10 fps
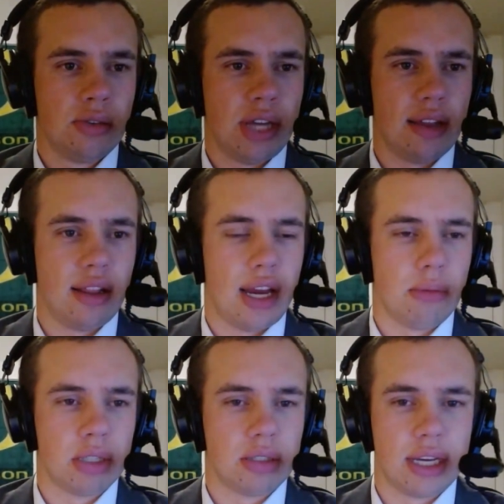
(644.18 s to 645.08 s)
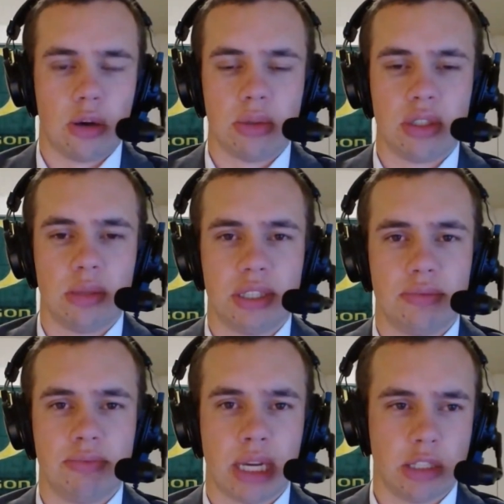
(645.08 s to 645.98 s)
So Dan Lanning, much like Homer
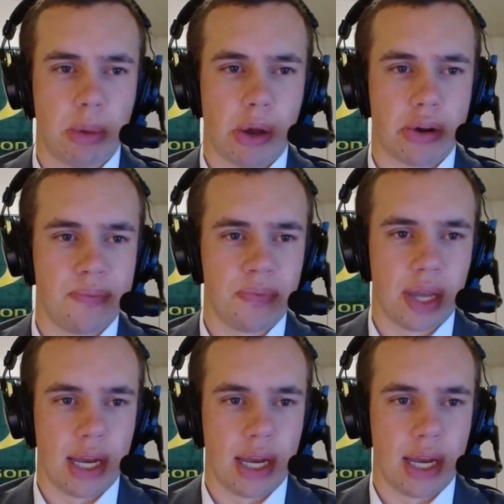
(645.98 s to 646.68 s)
Simpson, has spoken.